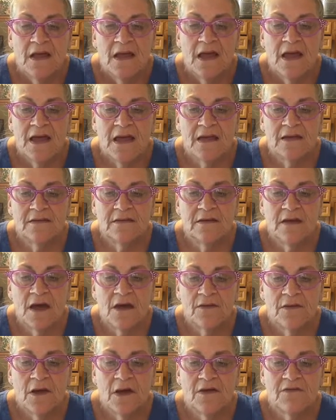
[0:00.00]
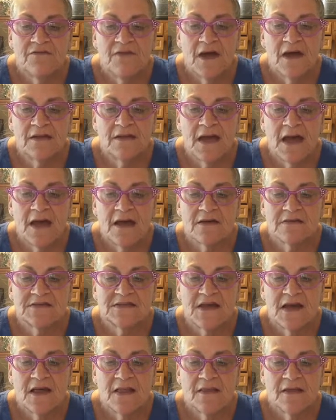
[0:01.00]
And Coco found out
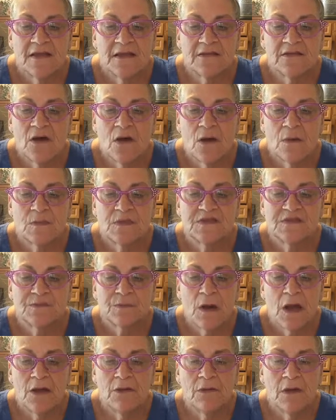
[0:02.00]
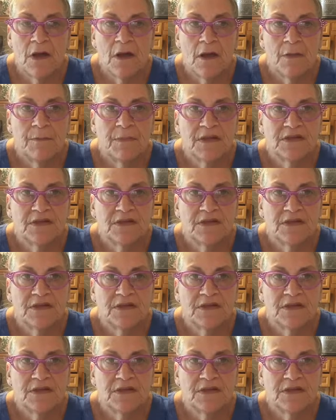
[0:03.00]
Sally and Thomas broke up,